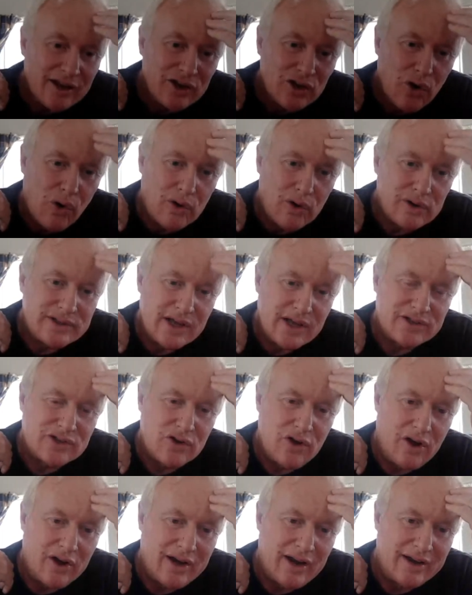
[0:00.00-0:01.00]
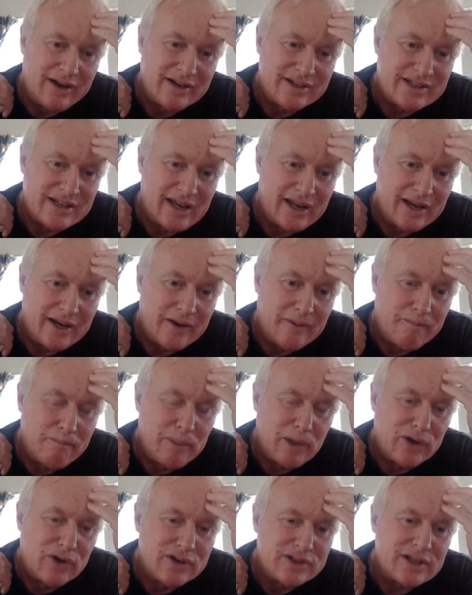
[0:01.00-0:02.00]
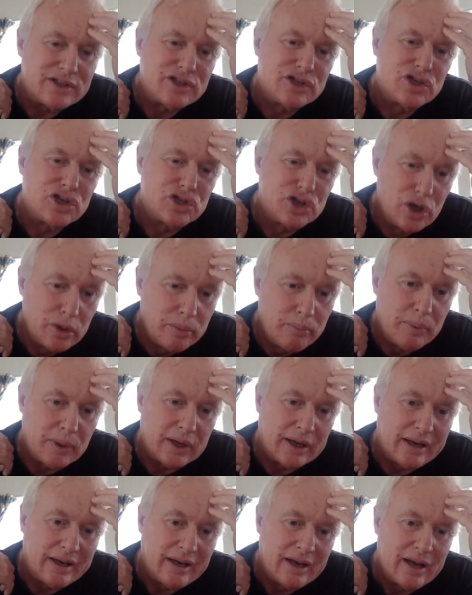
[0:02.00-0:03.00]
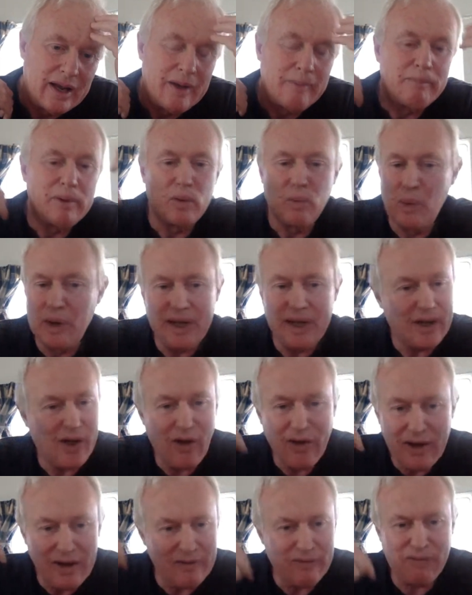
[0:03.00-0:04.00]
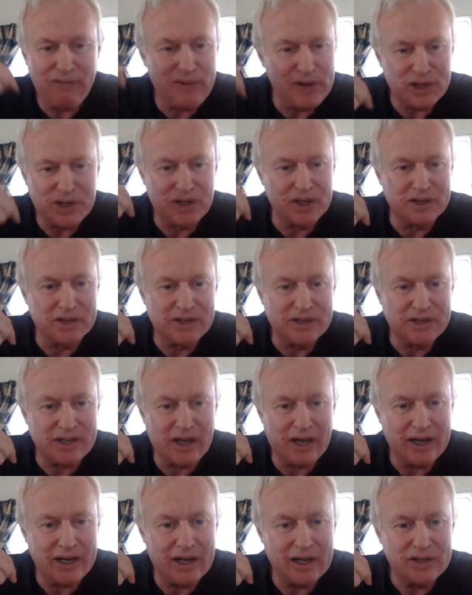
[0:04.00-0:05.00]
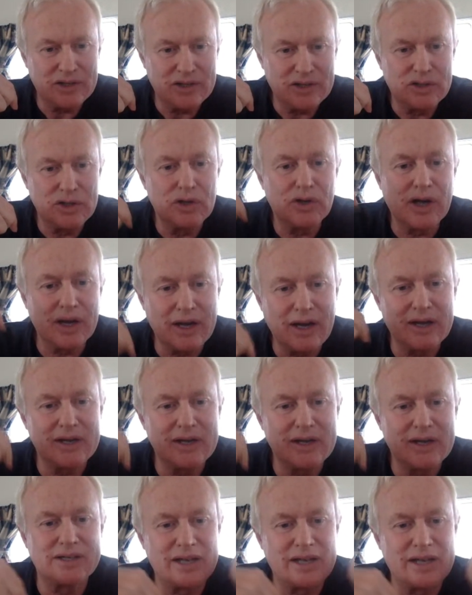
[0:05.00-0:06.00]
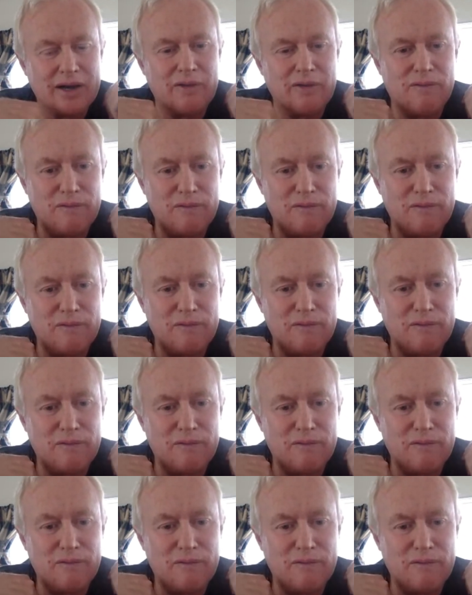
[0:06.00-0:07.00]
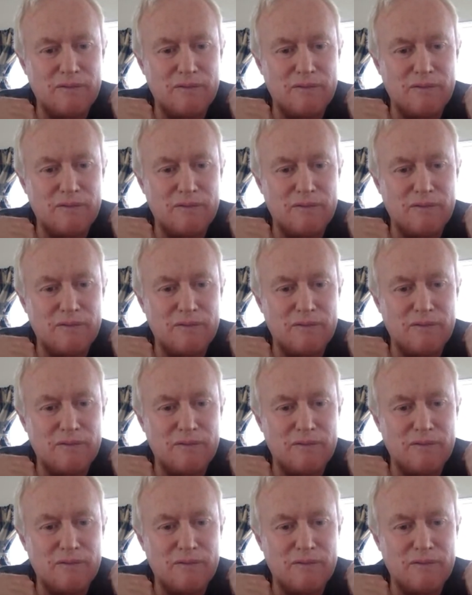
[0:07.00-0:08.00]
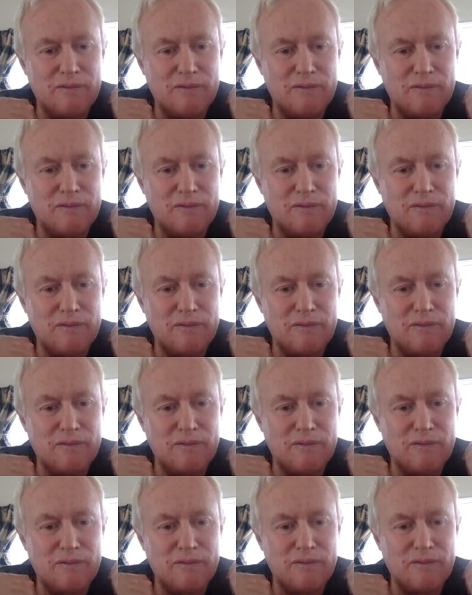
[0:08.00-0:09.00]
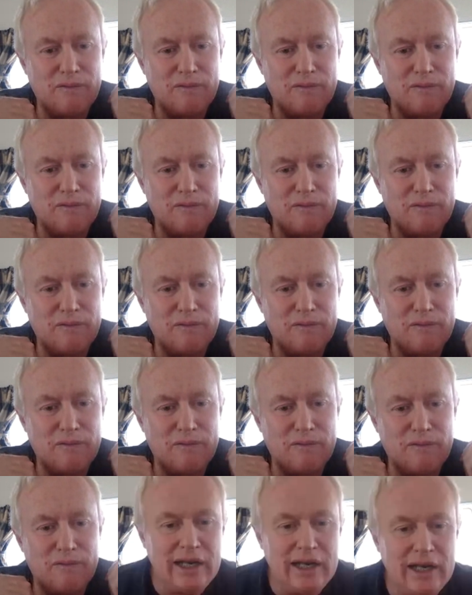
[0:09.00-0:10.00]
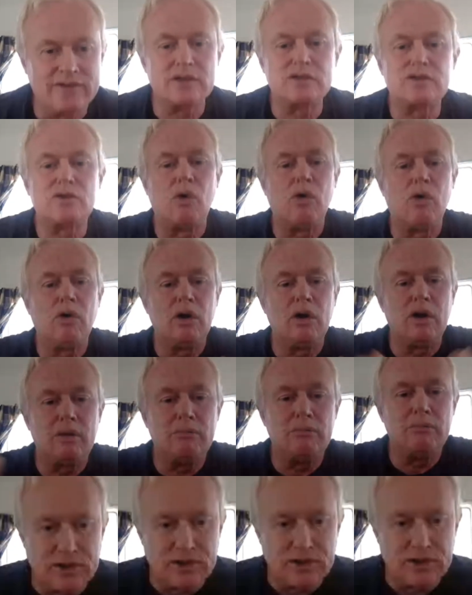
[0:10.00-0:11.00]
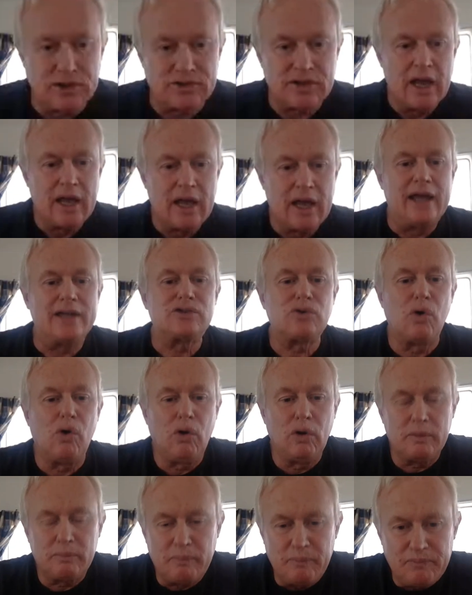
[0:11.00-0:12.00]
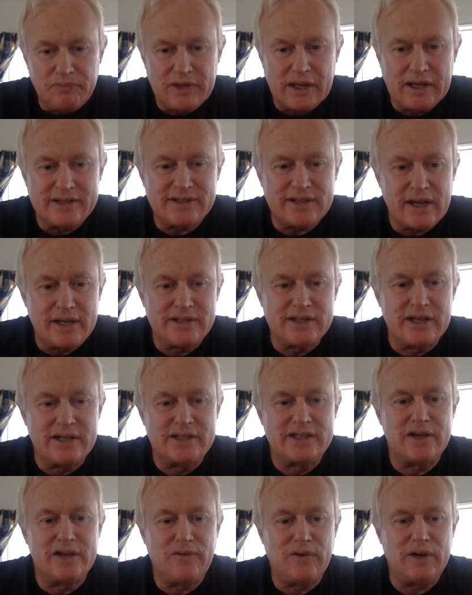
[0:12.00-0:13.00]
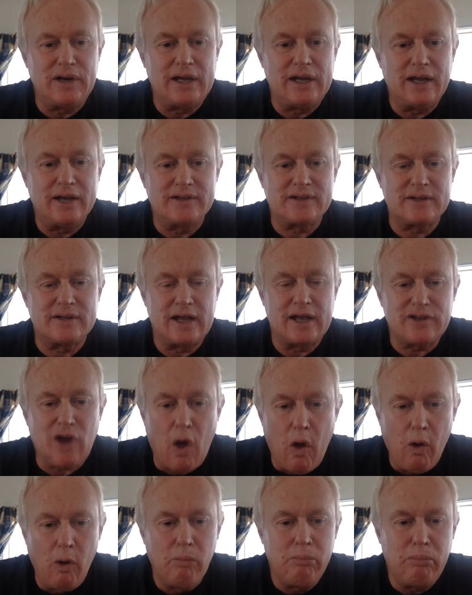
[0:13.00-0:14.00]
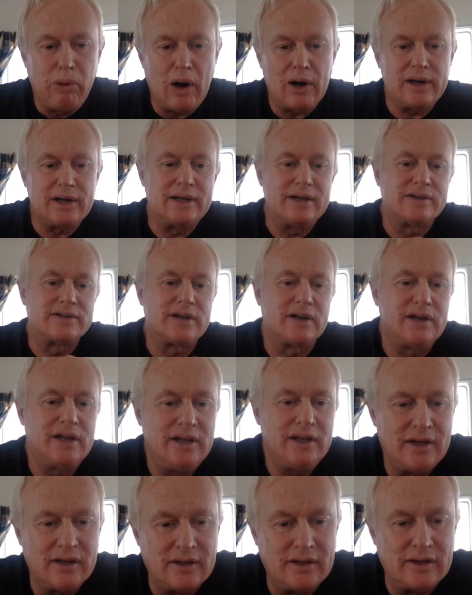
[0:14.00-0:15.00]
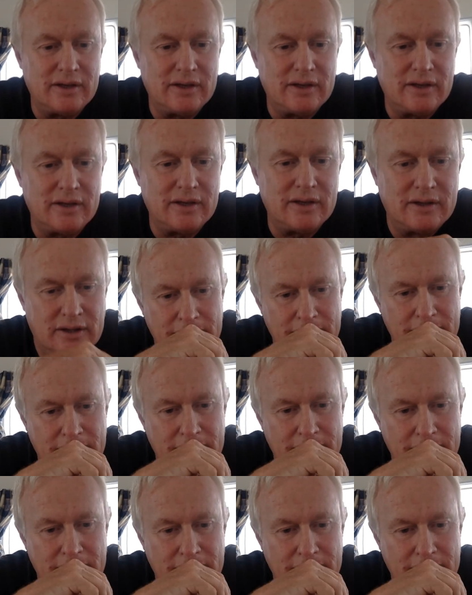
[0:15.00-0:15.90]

Your alien cortex can't understand it because it's stupid. But we got a fish inside us. You can understand a fish. You want to understand a fish's world. It's all feelings. It's all emotions. It's all sensitivity. It's whole body as an ear.